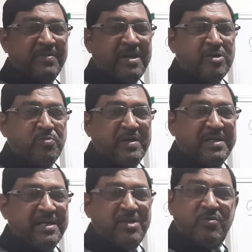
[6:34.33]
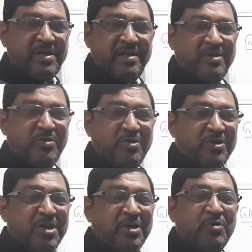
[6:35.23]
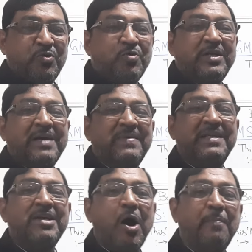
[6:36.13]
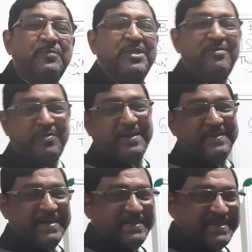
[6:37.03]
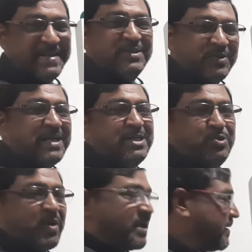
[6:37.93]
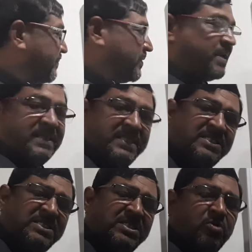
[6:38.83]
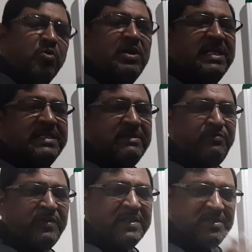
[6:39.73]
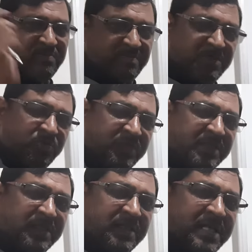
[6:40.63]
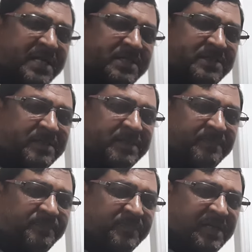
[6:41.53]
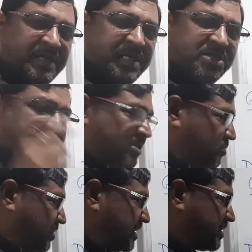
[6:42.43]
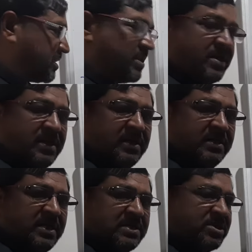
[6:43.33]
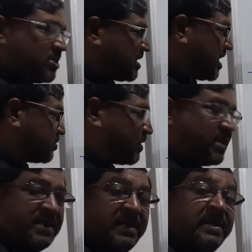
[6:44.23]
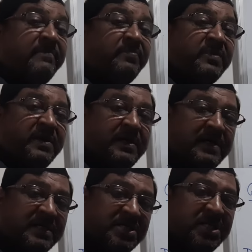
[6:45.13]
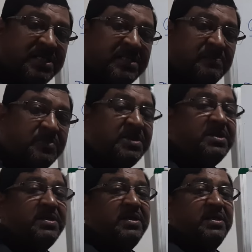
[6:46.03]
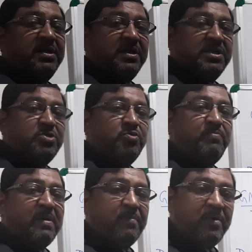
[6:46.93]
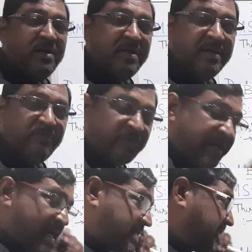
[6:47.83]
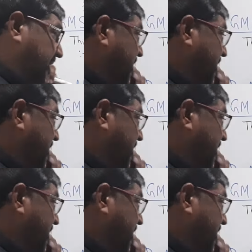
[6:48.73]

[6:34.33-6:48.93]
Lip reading: automatically. You don't have any option for that. So that is why this is the only difference between that lecture to this, that transferring a recessive gene into a popular variety.